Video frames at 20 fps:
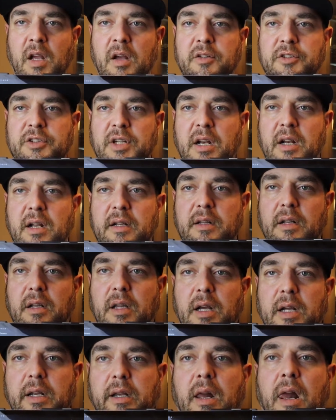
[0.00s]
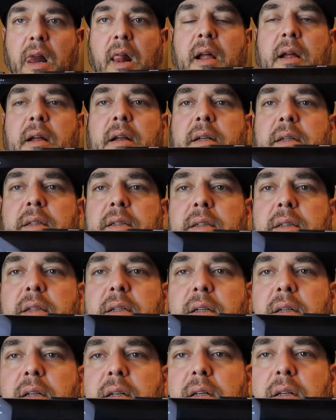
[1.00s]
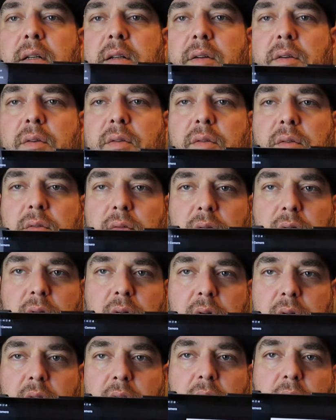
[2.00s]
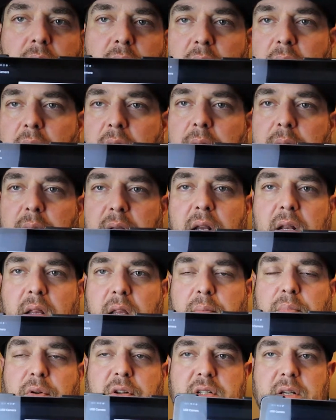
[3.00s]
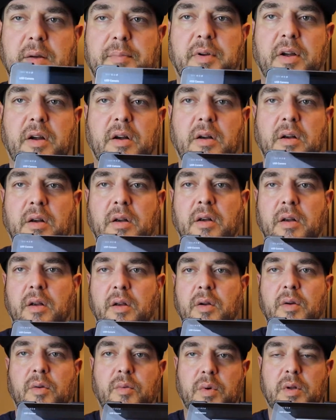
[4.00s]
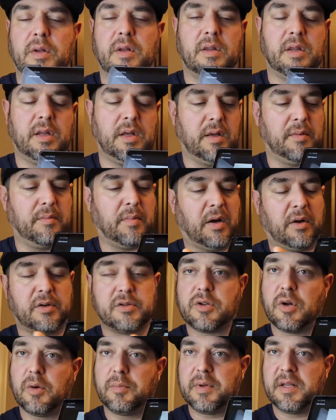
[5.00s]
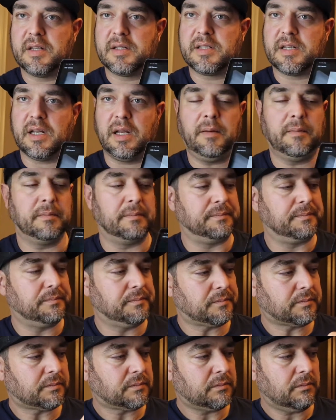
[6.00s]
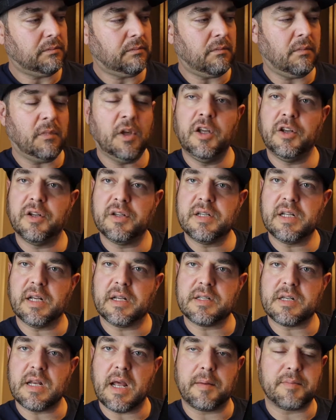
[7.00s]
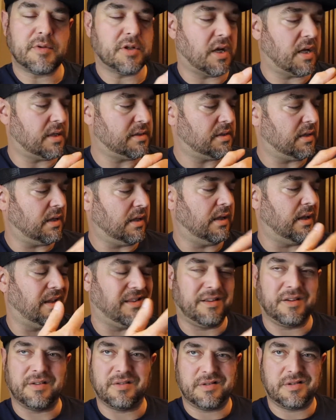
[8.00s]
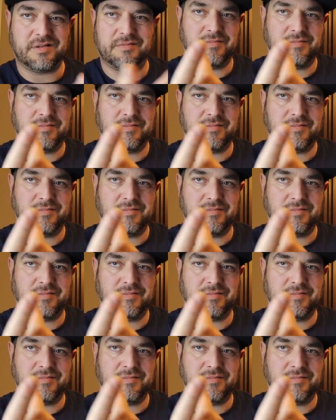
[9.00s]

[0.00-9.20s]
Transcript: shine it at the light. It immediately puts up here what the microscope can see. You can take snapshots, and then there's